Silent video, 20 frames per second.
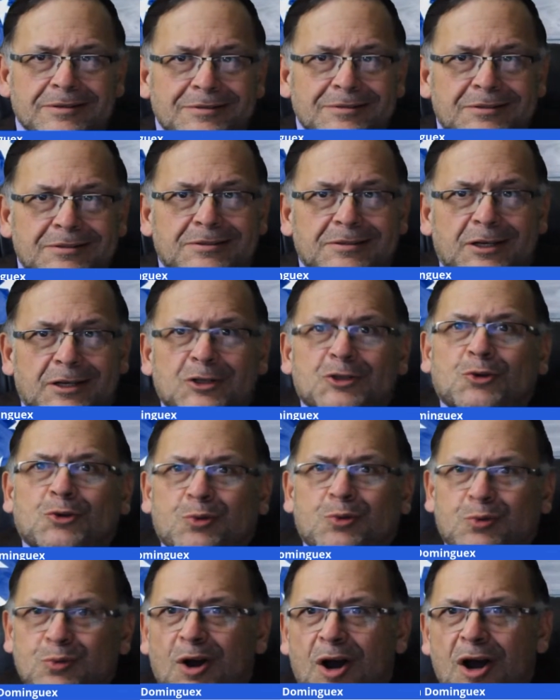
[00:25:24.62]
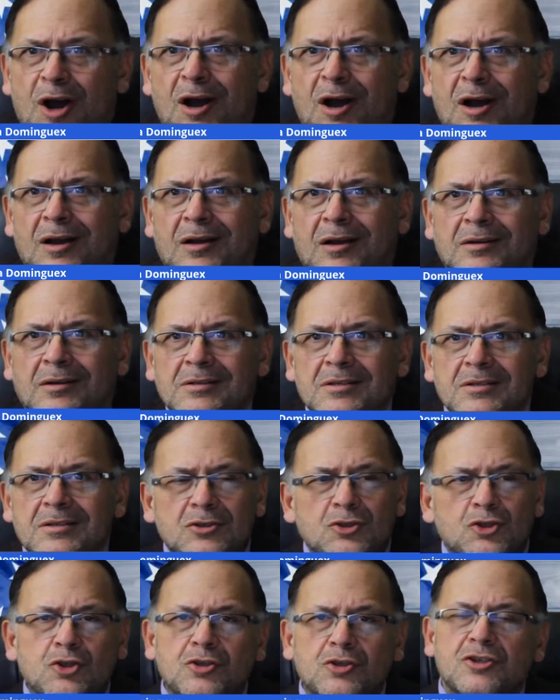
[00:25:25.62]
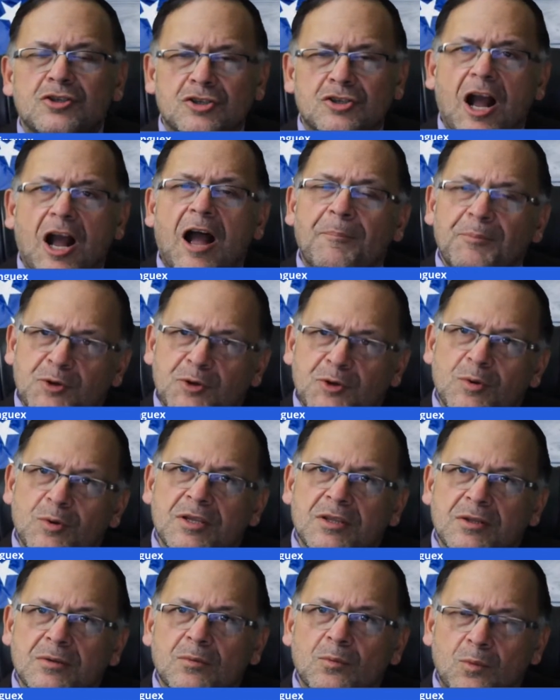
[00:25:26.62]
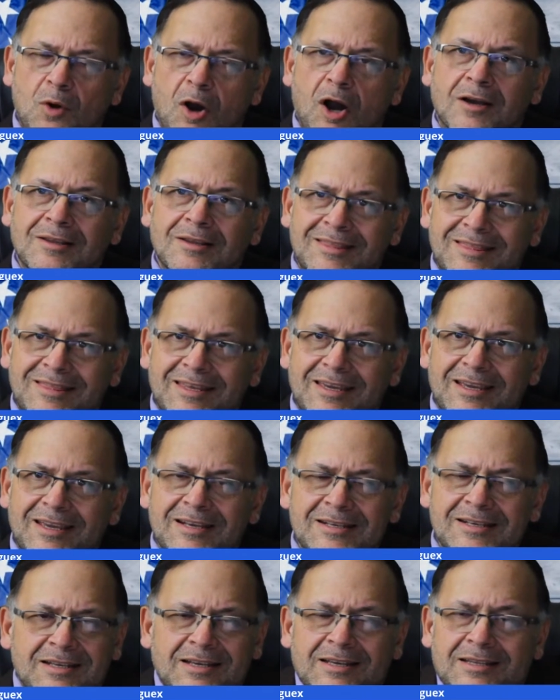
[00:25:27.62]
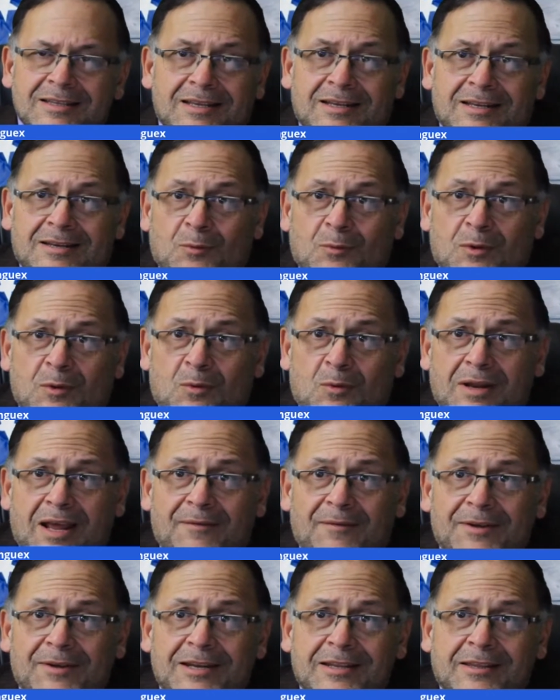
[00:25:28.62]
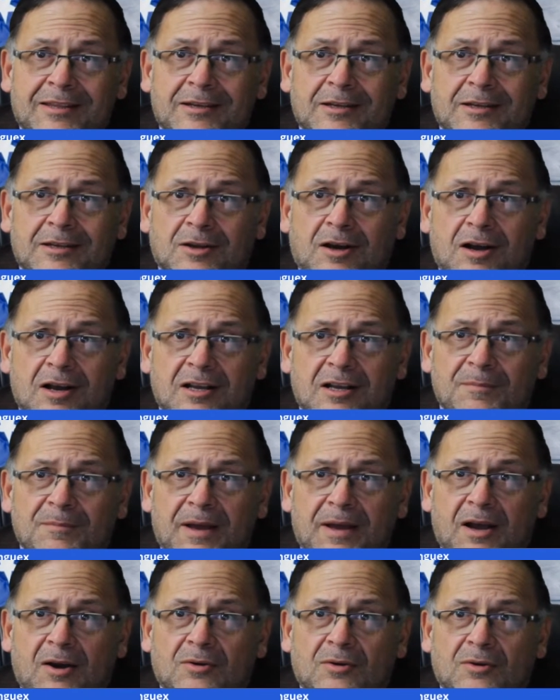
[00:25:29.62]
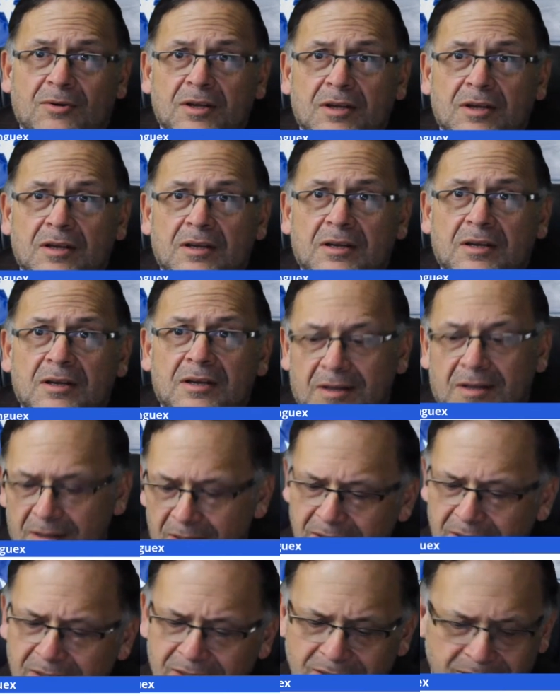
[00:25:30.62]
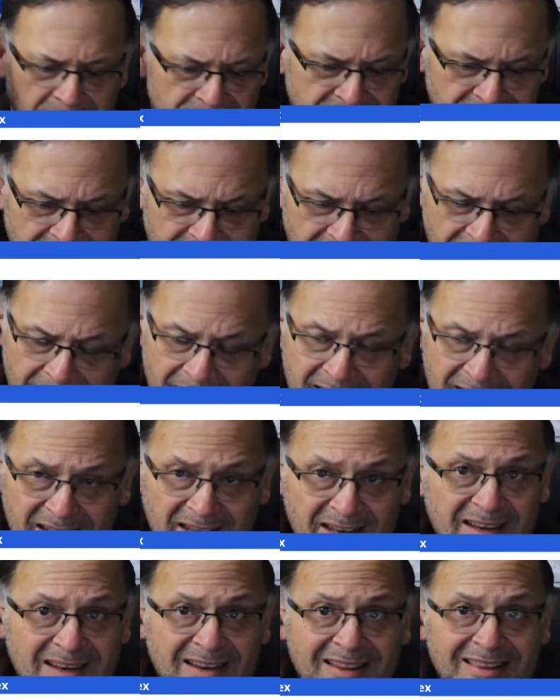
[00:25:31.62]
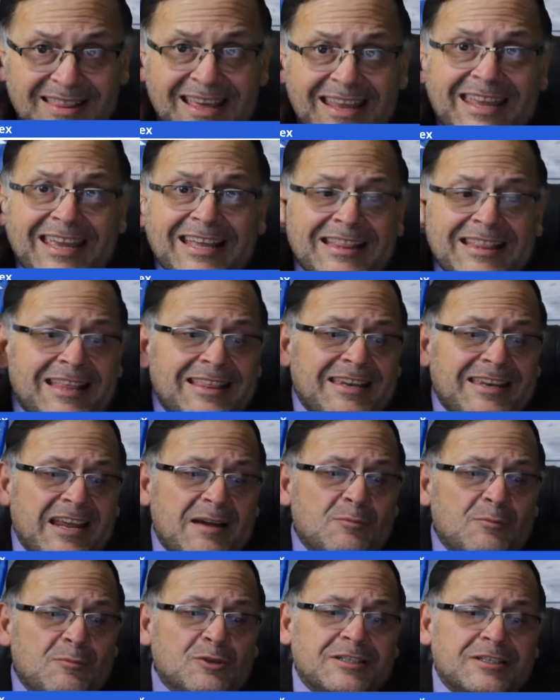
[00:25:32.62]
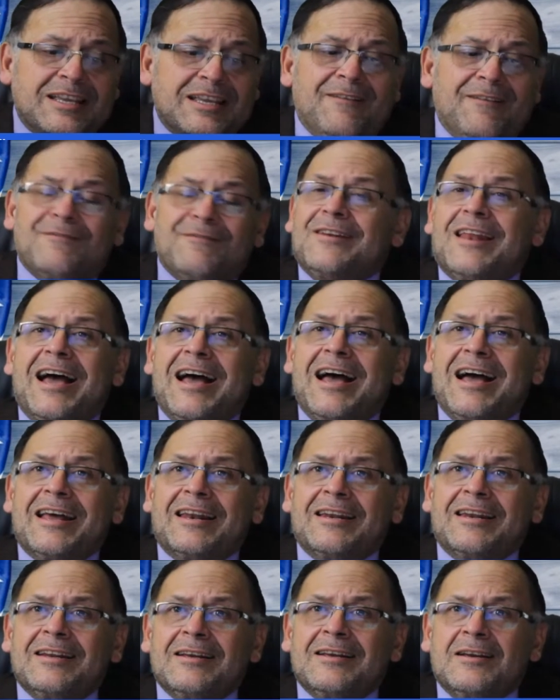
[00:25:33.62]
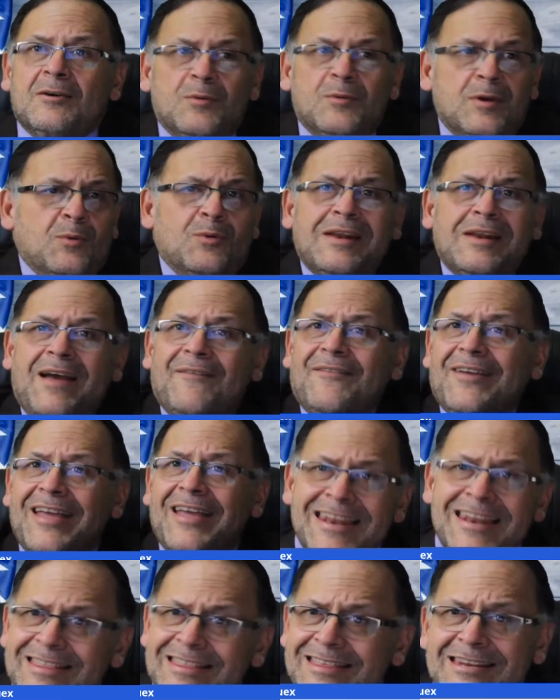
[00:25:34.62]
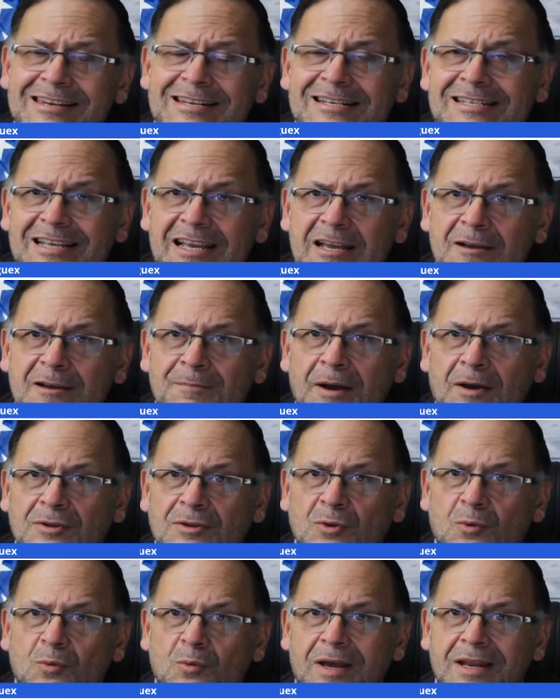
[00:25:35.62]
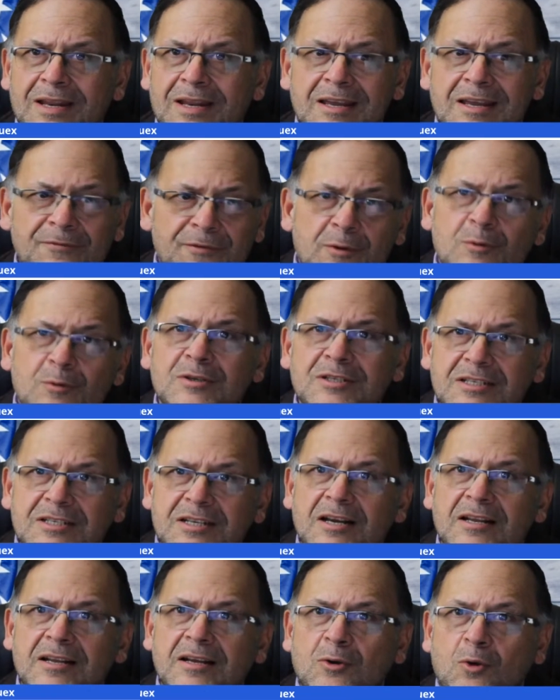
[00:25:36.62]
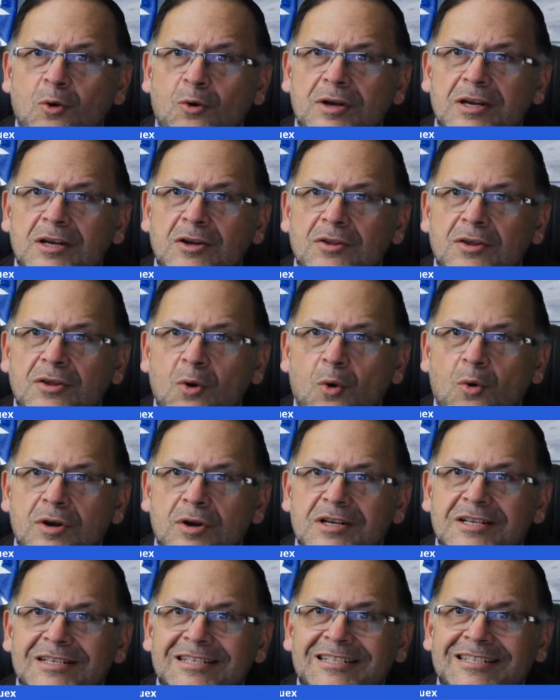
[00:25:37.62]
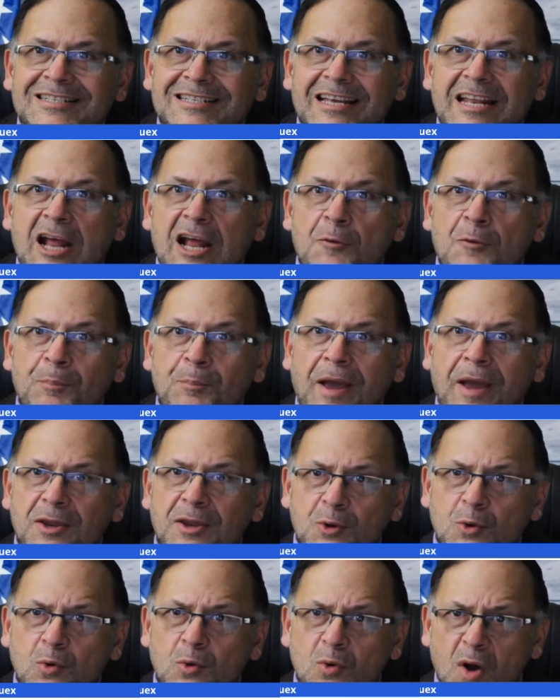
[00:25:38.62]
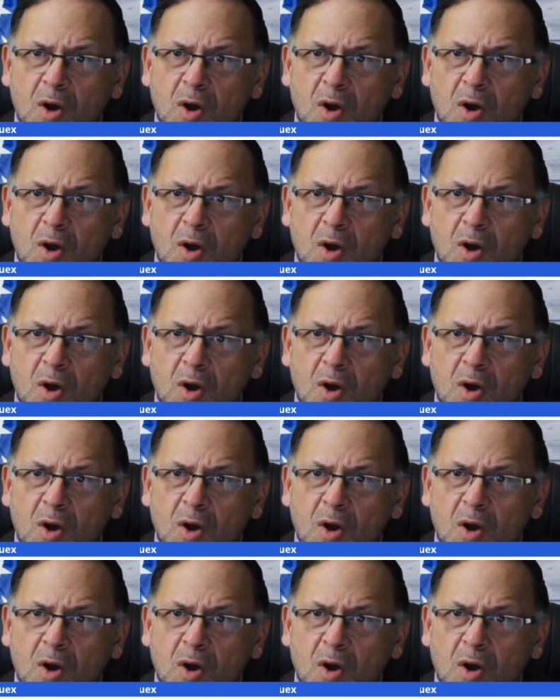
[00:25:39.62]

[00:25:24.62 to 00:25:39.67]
It's wrong. Stop doing the wrong things and then we won't have anything to talk about. Because again, ¿de qué tendríamos que hablar? We wouldn't have anything to say about the wedding if it was done according to the ordinance set out by you